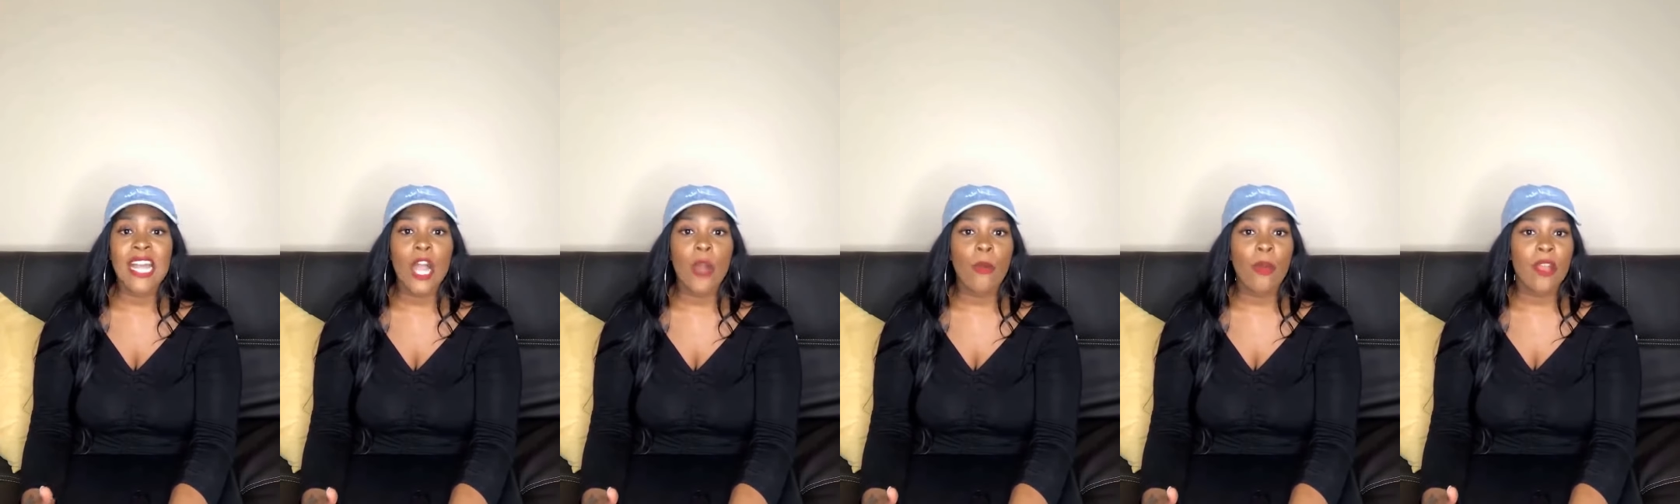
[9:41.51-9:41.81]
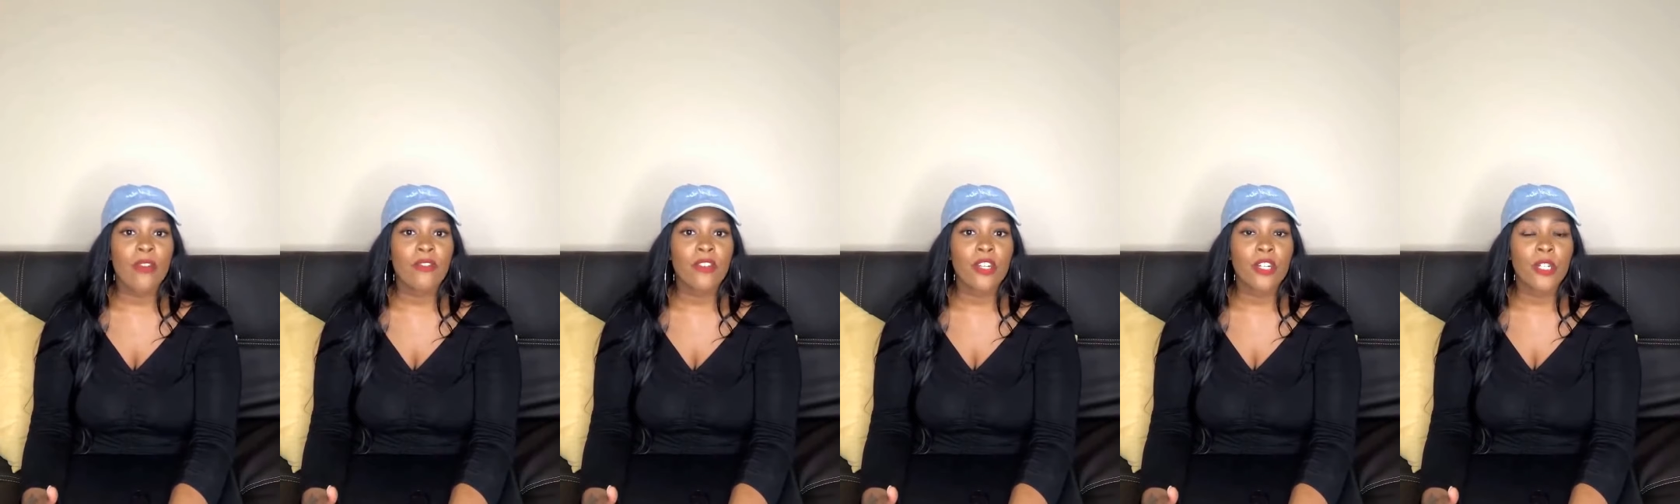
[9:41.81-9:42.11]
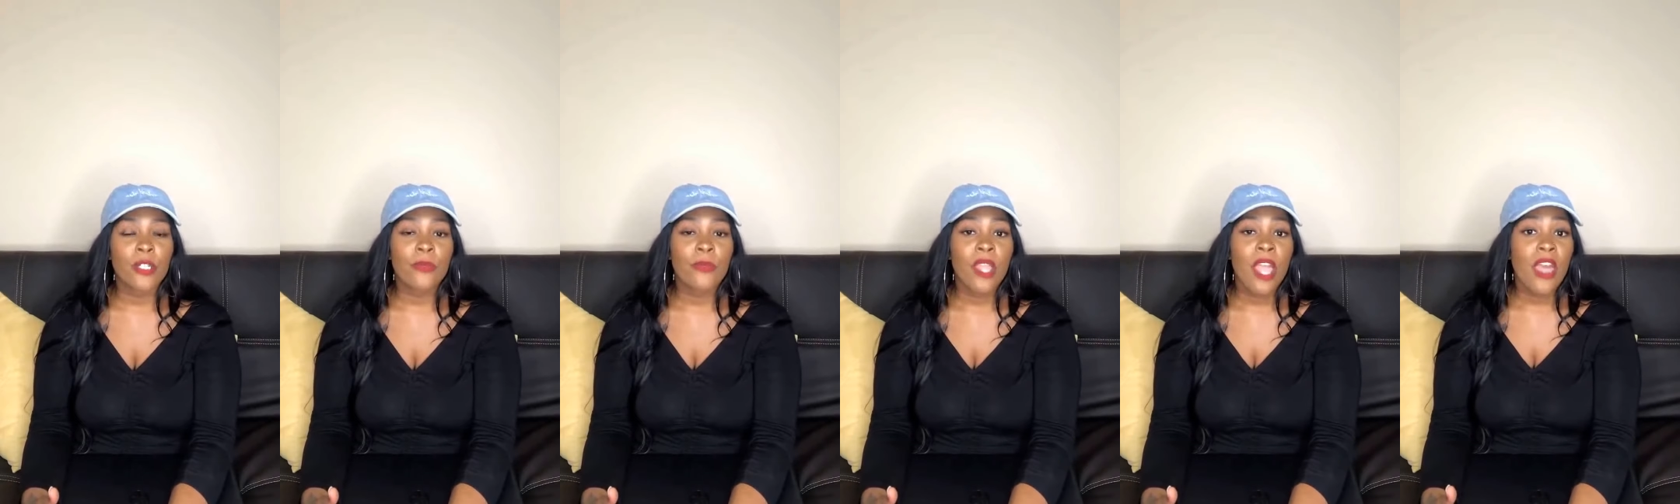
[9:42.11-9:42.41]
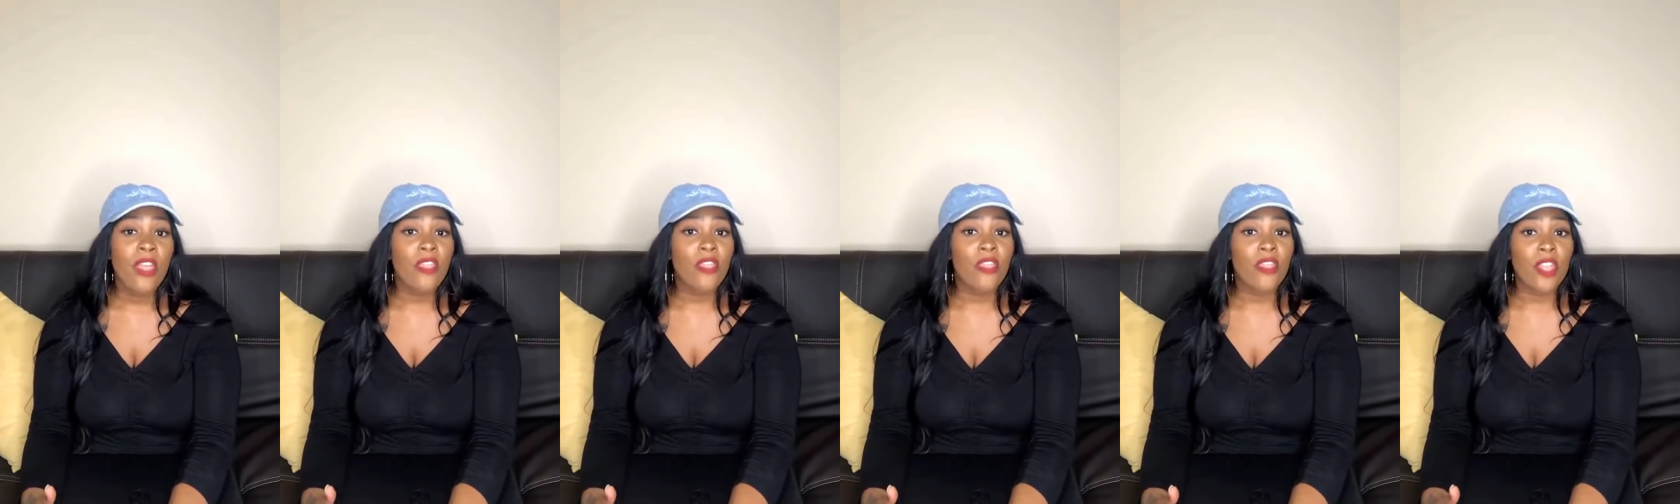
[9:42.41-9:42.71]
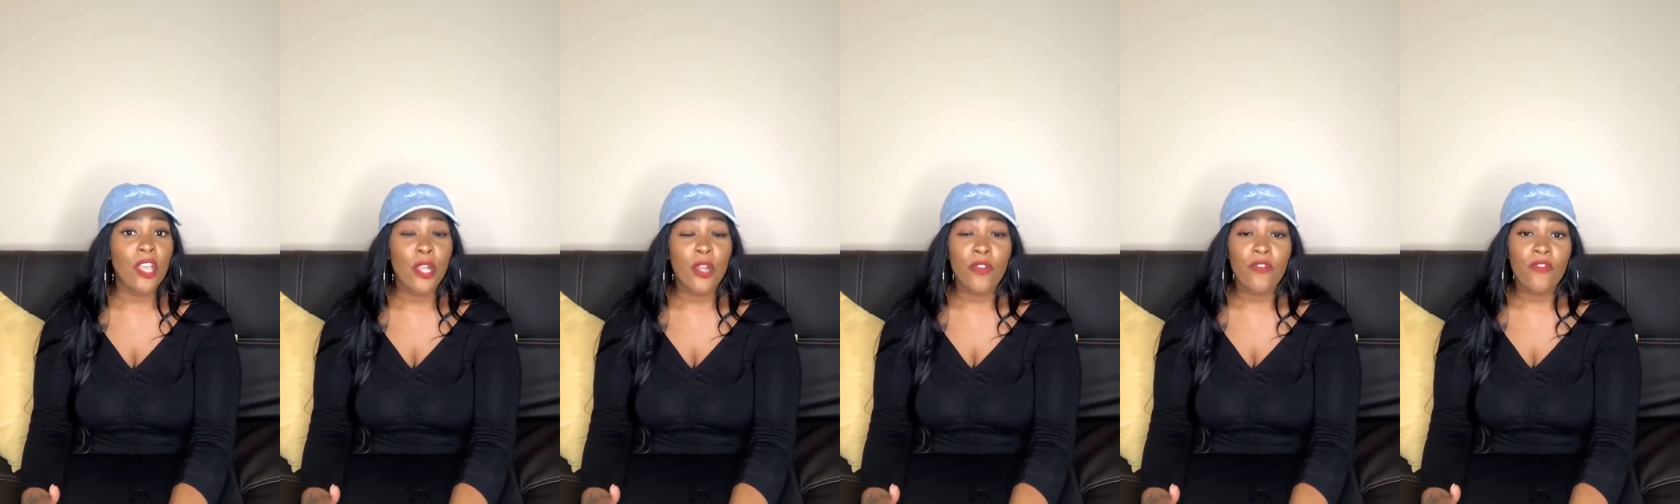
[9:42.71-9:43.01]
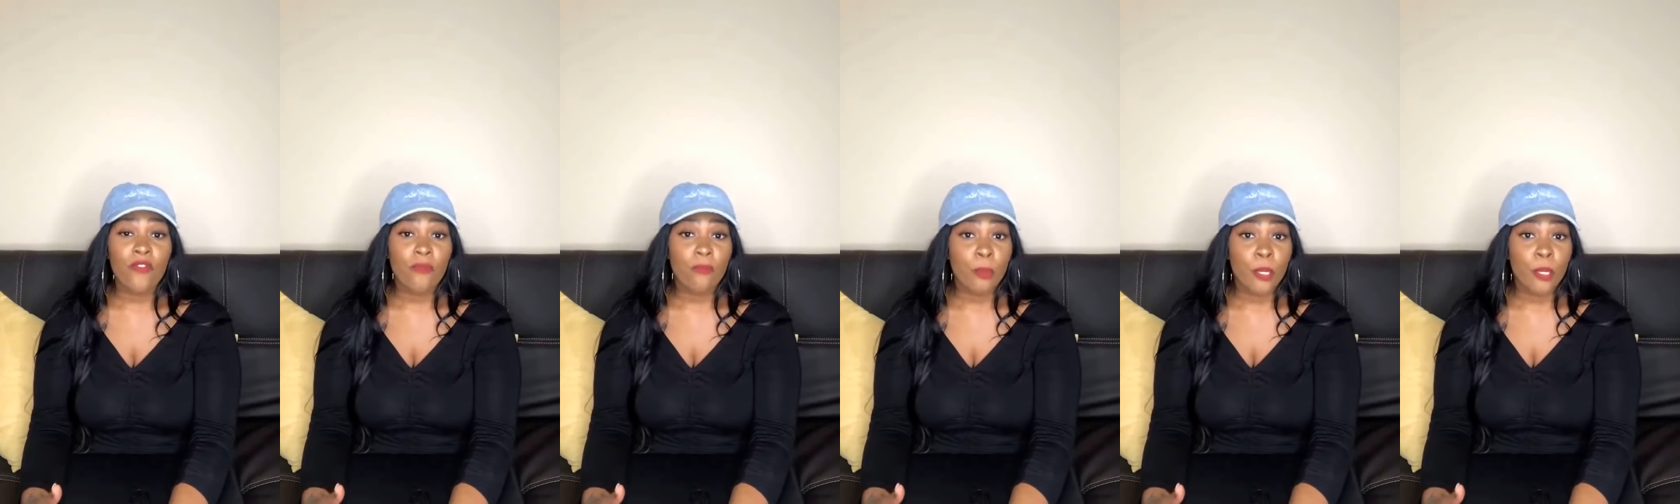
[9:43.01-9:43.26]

However, their